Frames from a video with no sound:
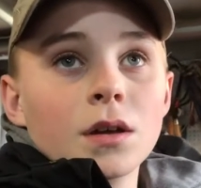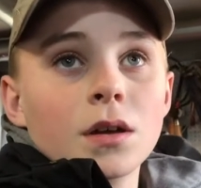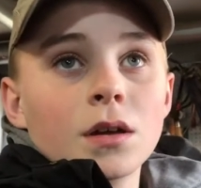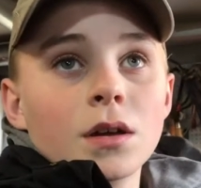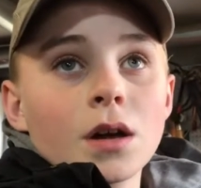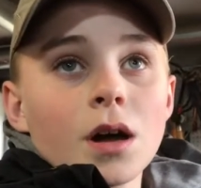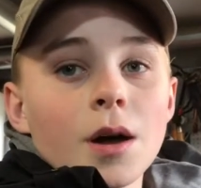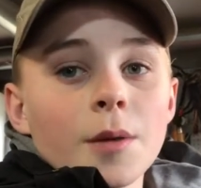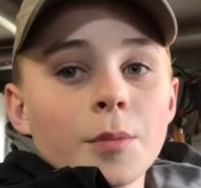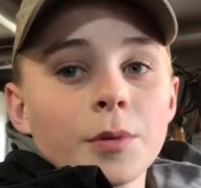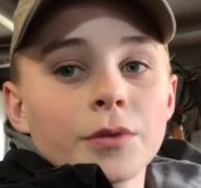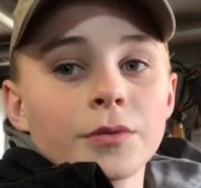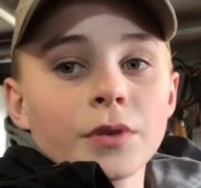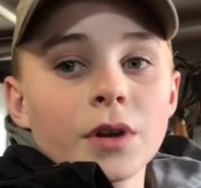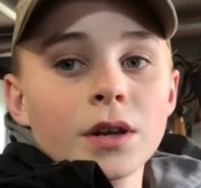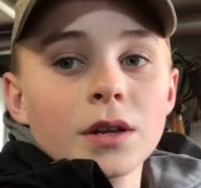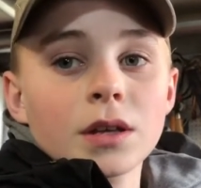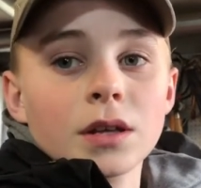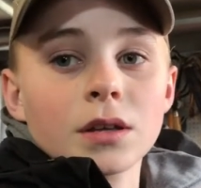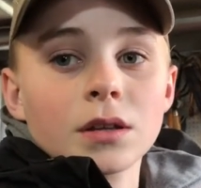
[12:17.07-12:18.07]
up and
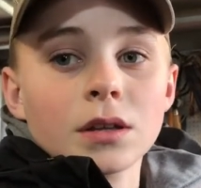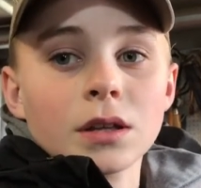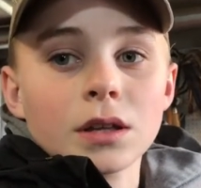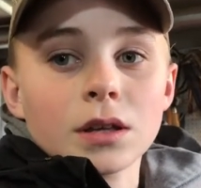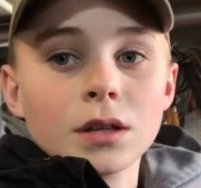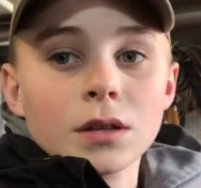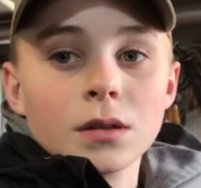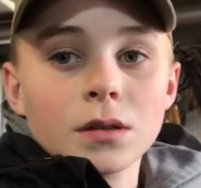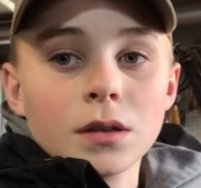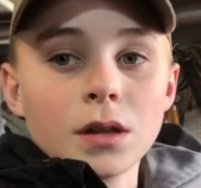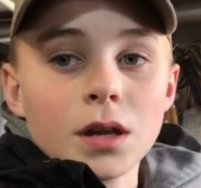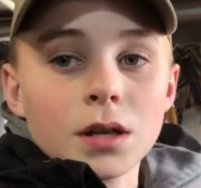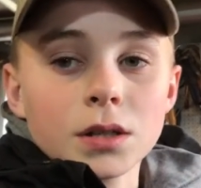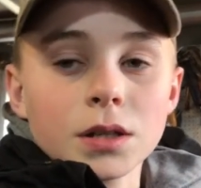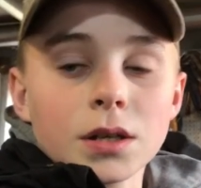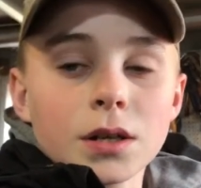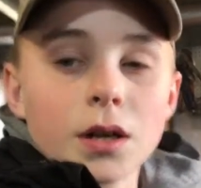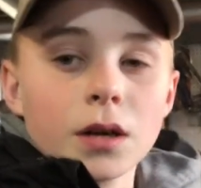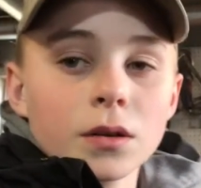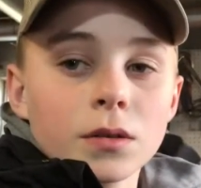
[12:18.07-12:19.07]
running like long
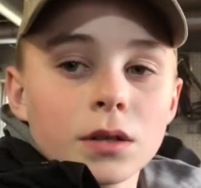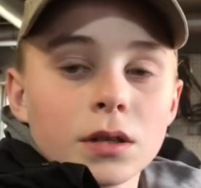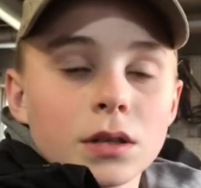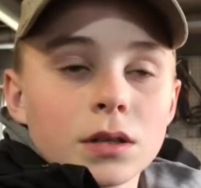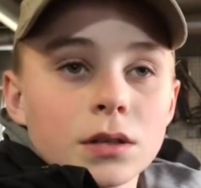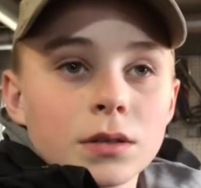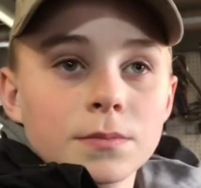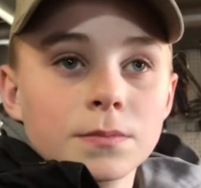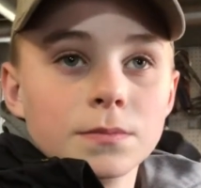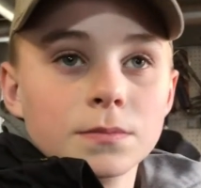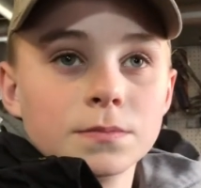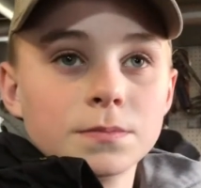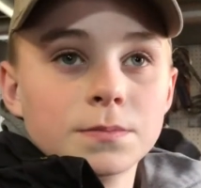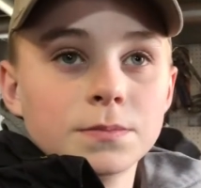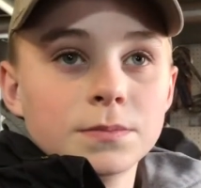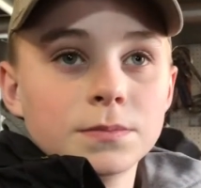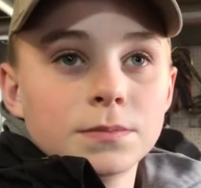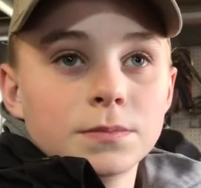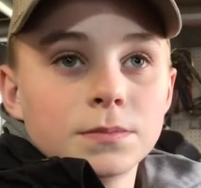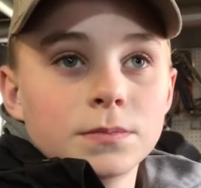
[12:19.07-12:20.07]
ago, like
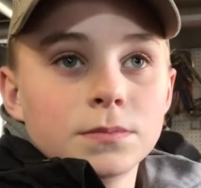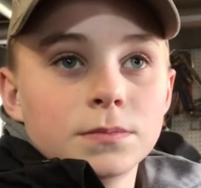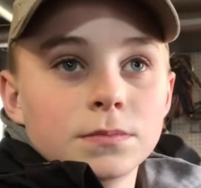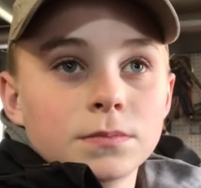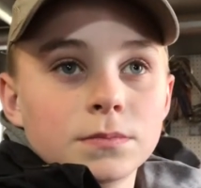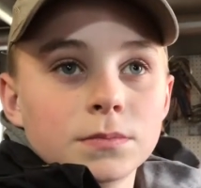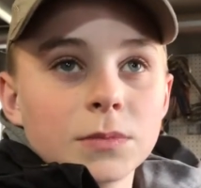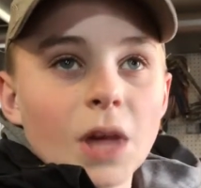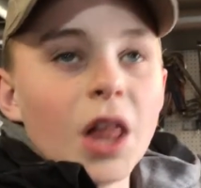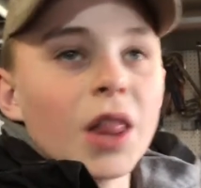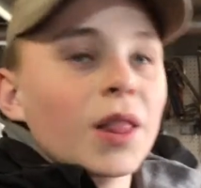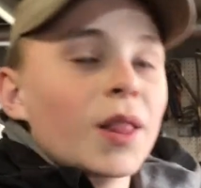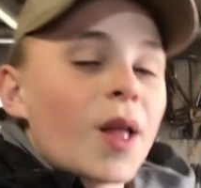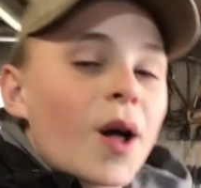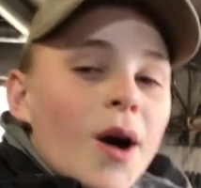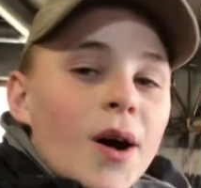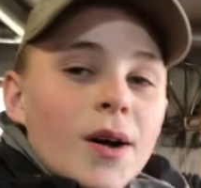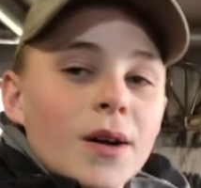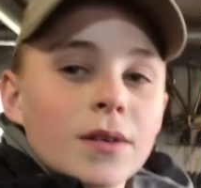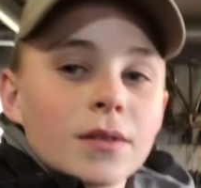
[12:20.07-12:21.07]
not
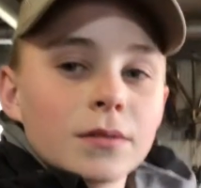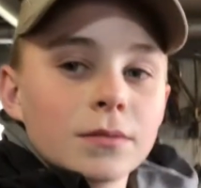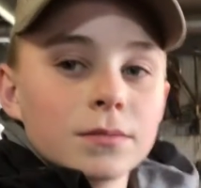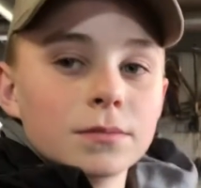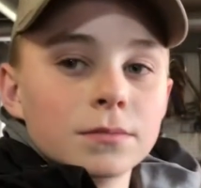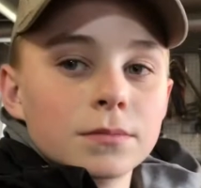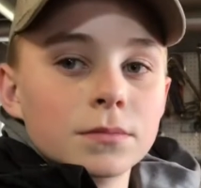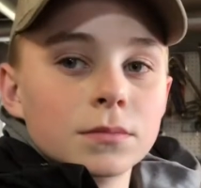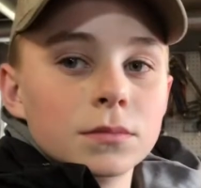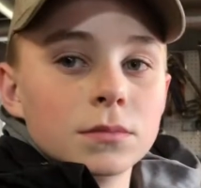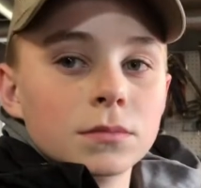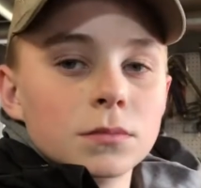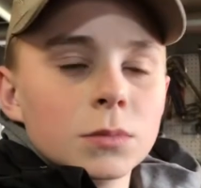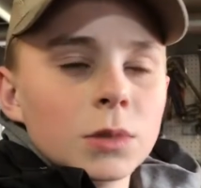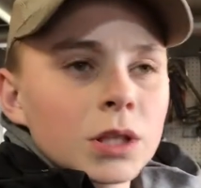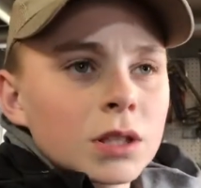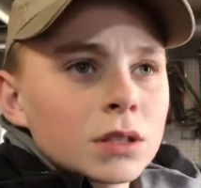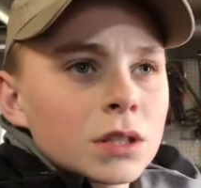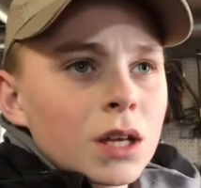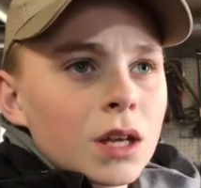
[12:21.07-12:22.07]
long, well,
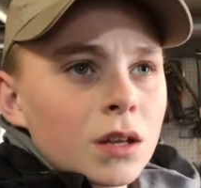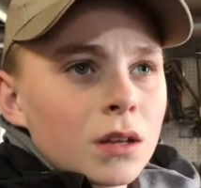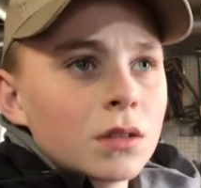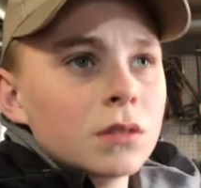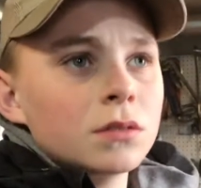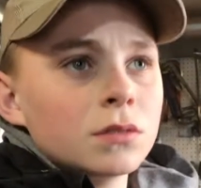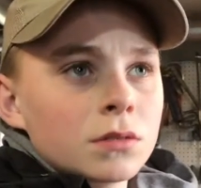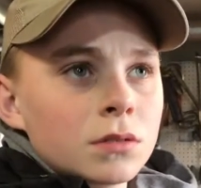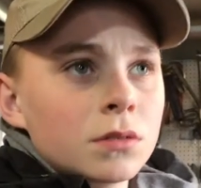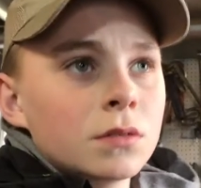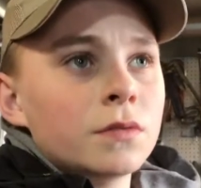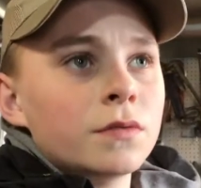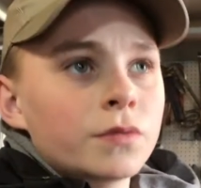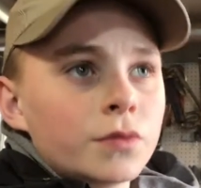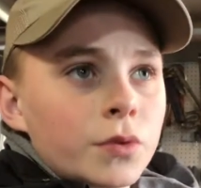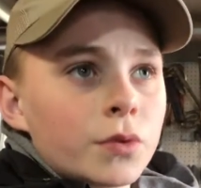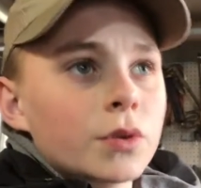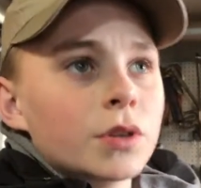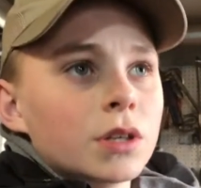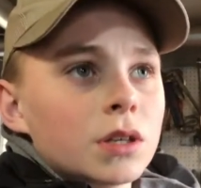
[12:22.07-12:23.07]
yeah,
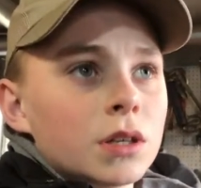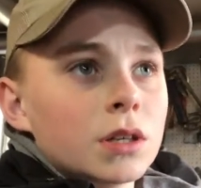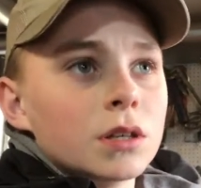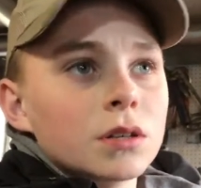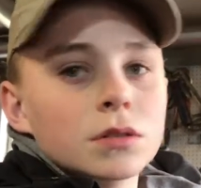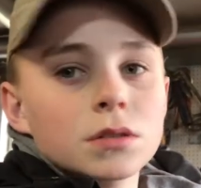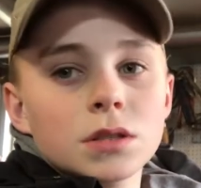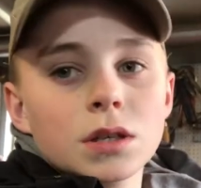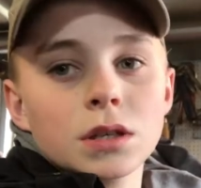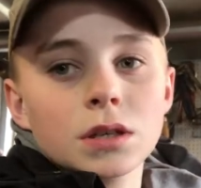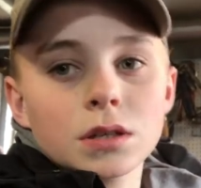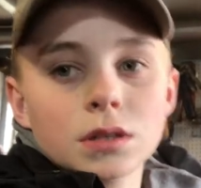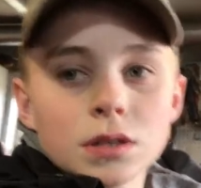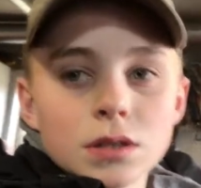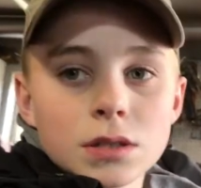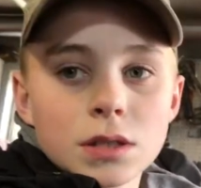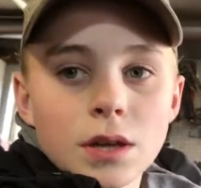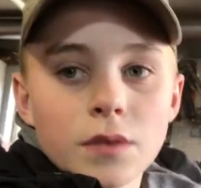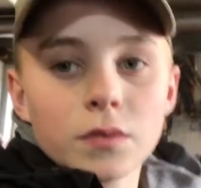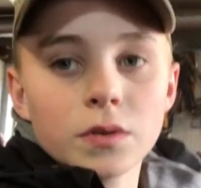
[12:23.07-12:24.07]
40 years, like in the
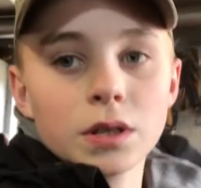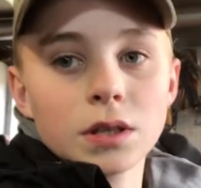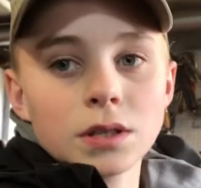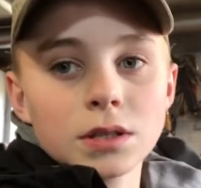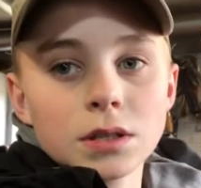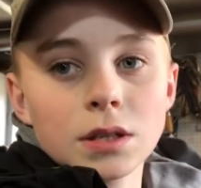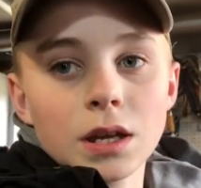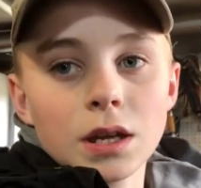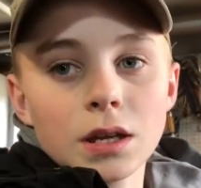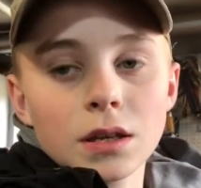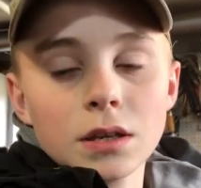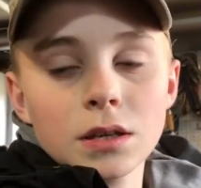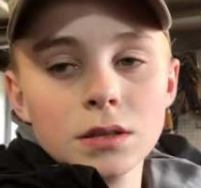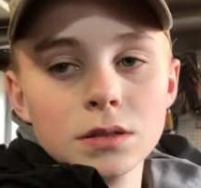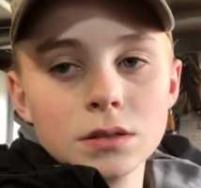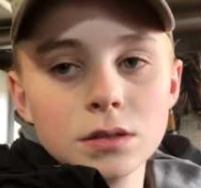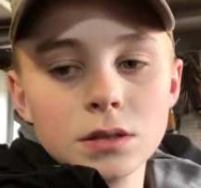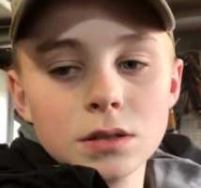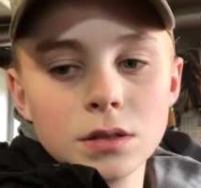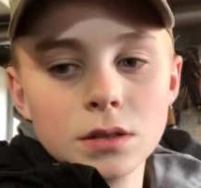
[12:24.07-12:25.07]
70s and 80s.